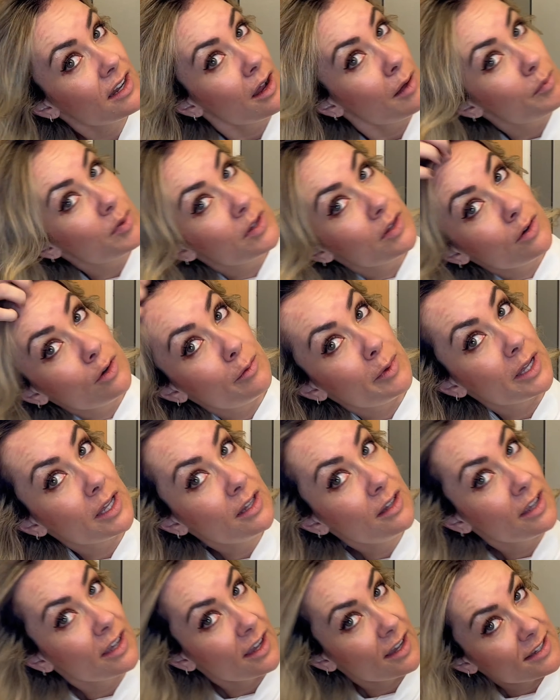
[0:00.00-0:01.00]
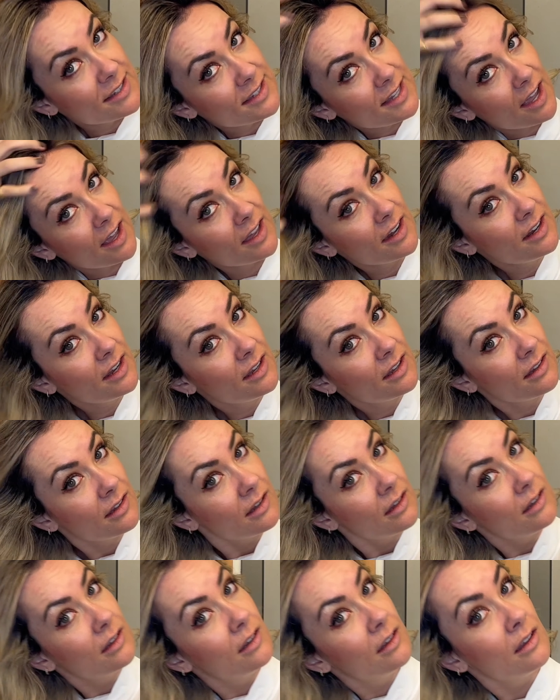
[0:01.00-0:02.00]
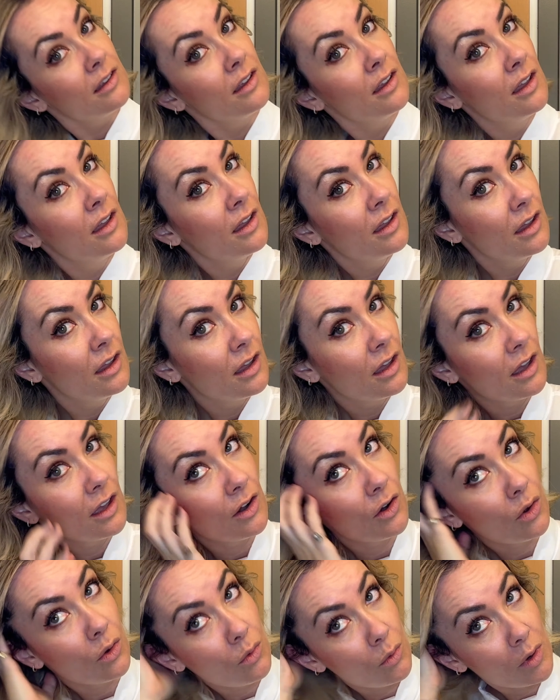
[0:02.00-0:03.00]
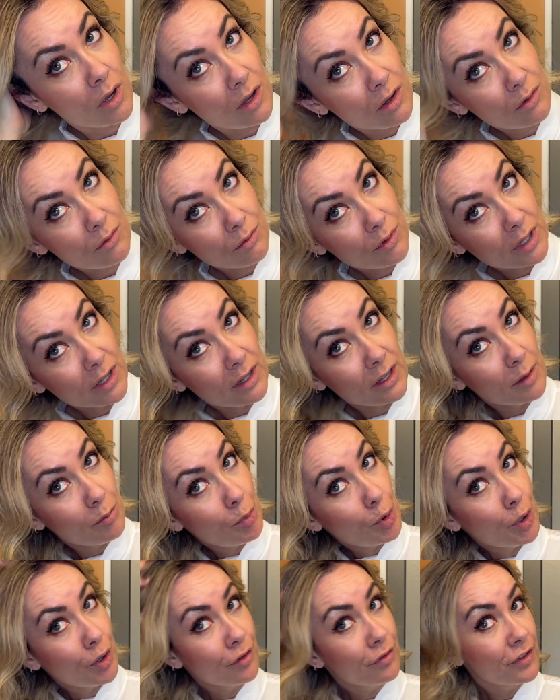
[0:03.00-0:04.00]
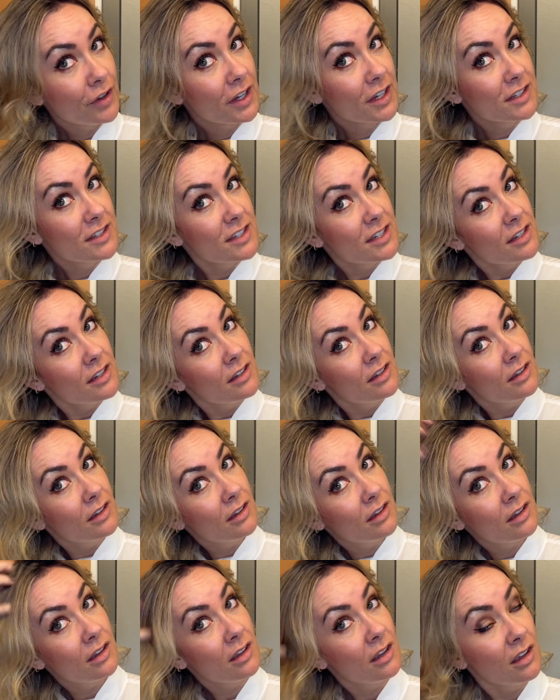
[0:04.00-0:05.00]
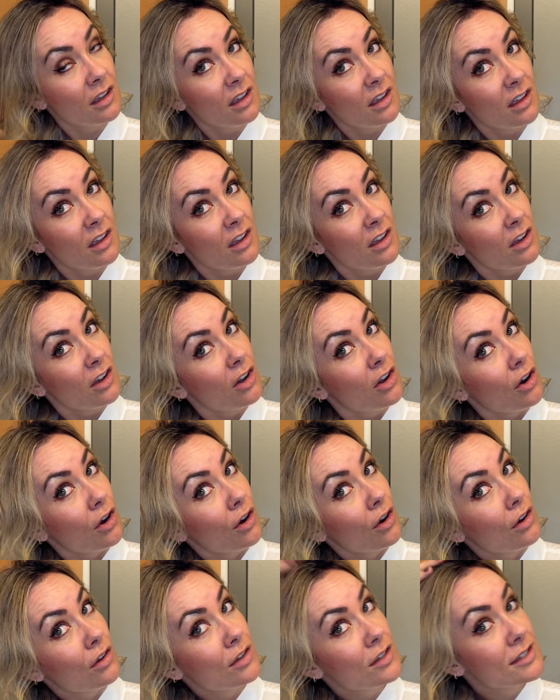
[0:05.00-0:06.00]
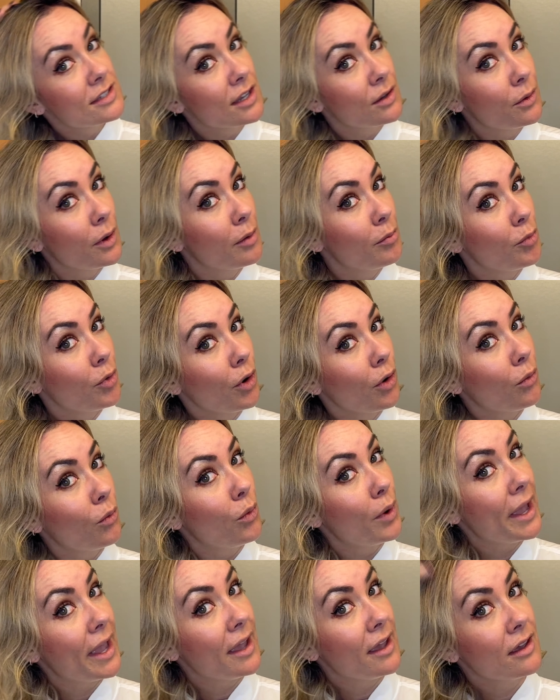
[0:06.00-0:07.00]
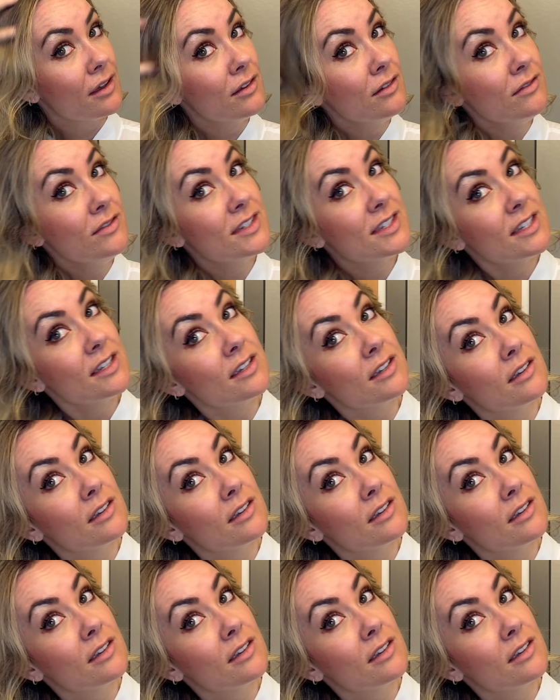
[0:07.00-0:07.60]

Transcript: up a little bit, like I said. I don't want really perfect curls. I want more waves,